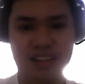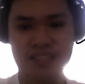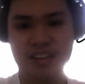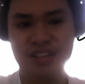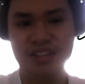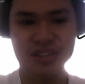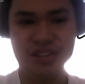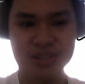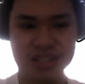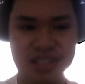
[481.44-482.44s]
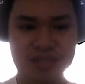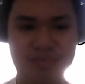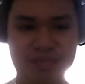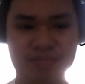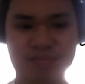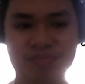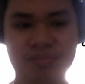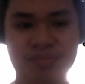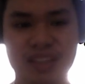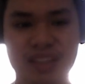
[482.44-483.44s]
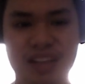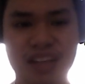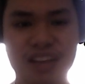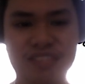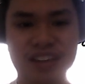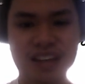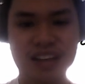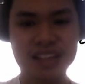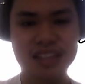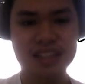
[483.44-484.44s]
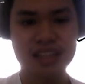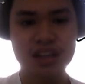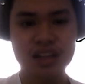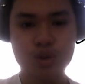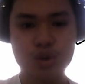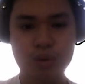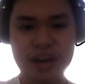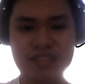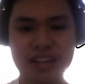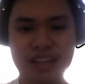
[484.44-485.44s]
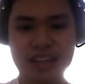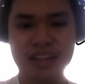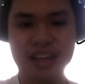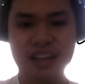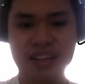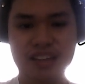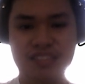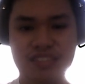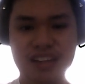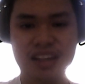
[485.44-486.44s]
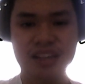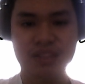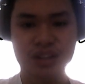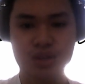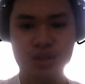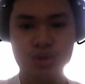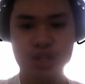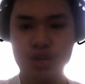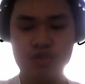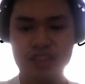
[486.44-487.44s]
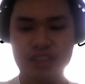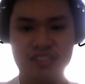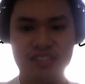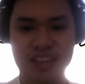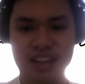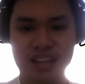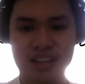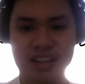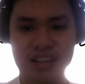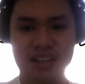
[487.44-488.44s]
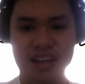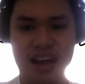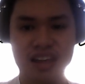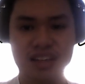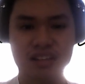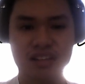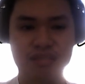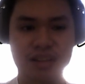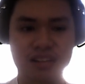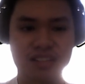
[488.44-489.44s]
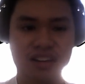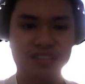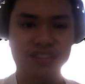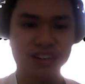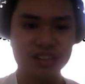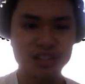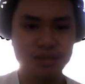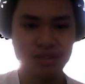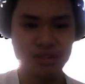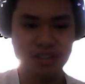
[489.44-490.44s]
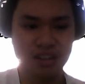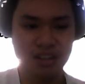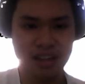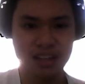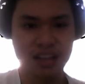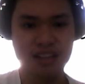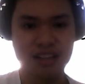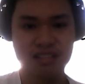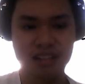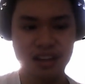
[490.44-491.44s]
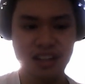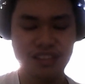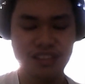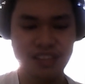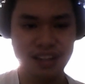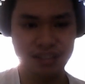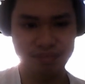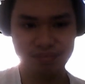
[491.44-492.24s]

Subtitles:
configuration issues list. Deleting VLANs. The way of deleting the VLAN will use the no VLAN ID global configuration mode command to delete a VLAN.